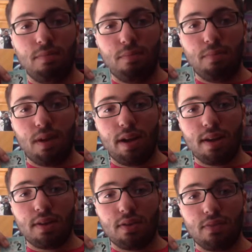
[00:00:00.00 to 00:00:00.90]

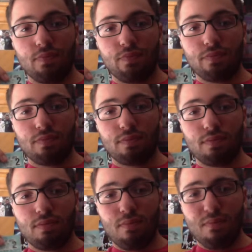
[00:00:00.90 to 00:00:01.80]
but
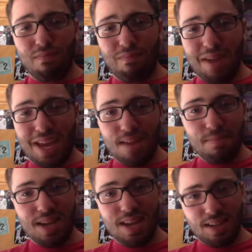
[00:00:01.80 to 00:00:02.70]

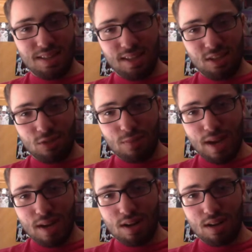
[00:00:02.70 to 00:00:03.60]
maybe a tinge
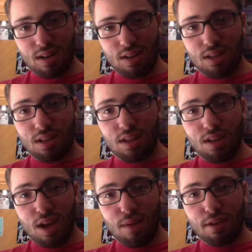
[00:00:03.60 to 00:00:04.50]
better.
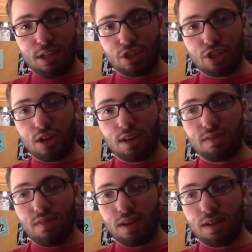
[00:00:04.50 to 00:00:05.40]
I'm not sure. It's a
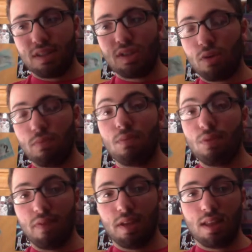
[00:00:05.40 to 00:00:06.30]
very adult
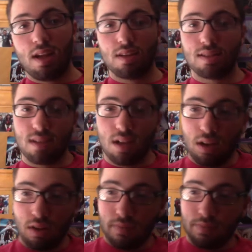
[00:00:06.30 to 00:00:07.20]
movie though,
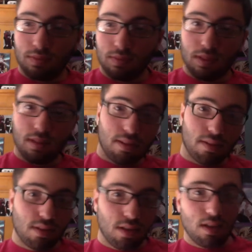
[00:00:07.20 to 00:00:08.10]
so
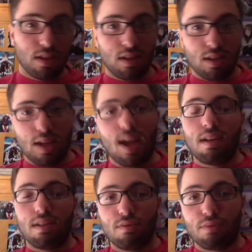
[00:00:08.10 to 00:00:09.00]
yeah,
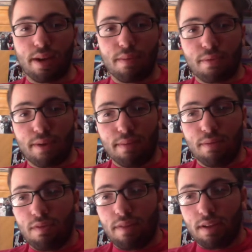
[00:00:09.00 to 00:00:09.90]
great
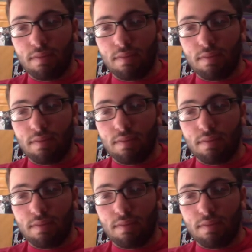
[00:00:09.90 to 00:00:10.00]
movie.